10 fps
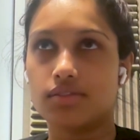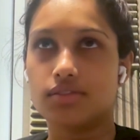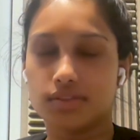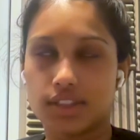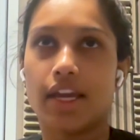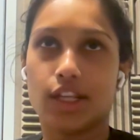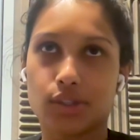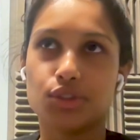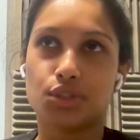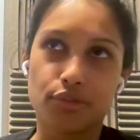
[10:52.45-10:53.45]
the Halo
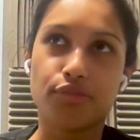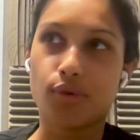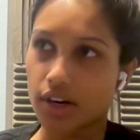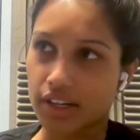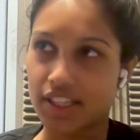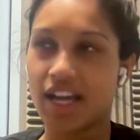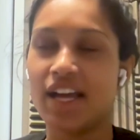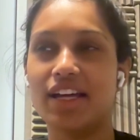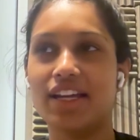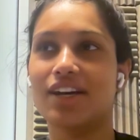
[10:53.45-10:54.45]
2 fork
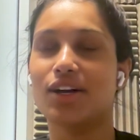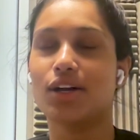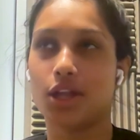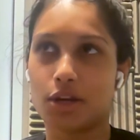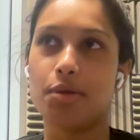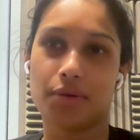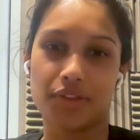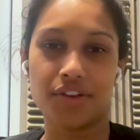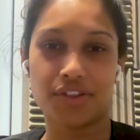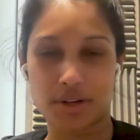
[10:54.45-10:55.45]
that a lot of people in
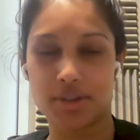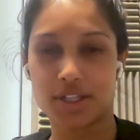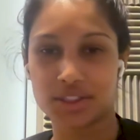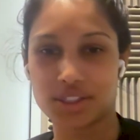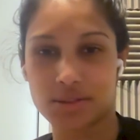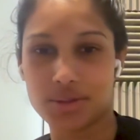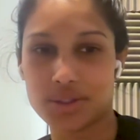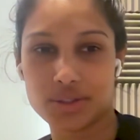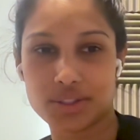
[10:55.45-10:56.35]
the Ethereum ecosystem use.